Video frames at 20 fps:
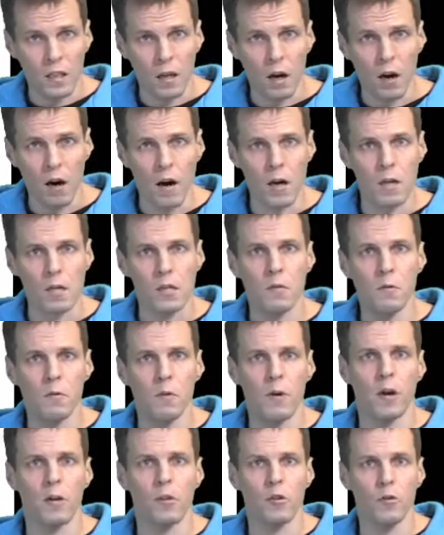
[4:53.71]

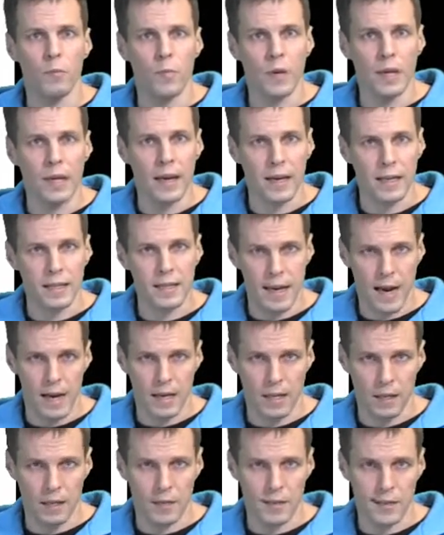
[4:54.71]
R-square to be
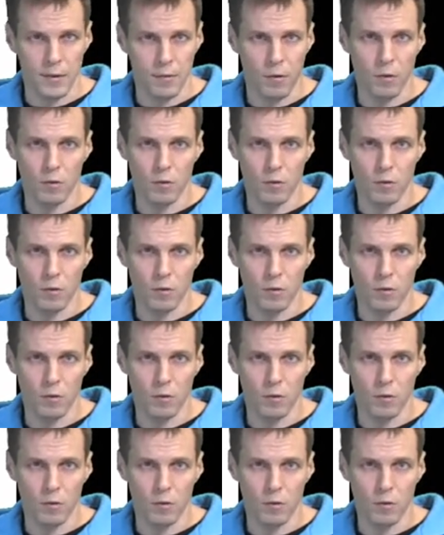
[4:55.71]
exactly zero.